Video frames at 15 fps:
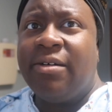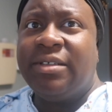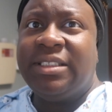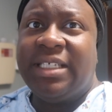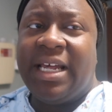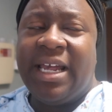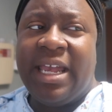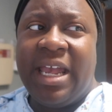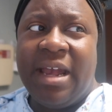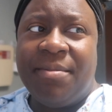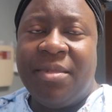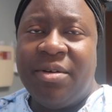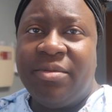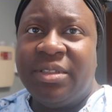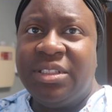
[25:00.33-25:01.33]
I was saying
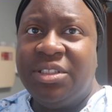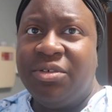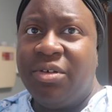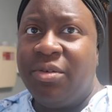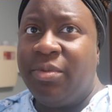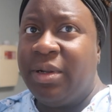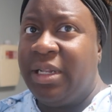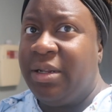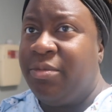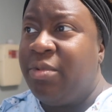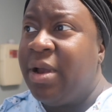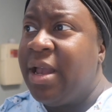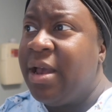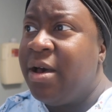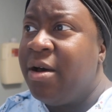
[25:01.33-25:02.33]
Camden was doing really
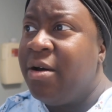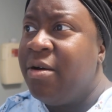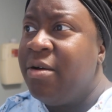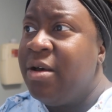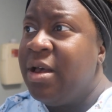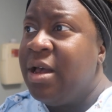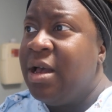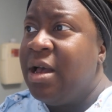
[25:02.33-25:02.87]
well,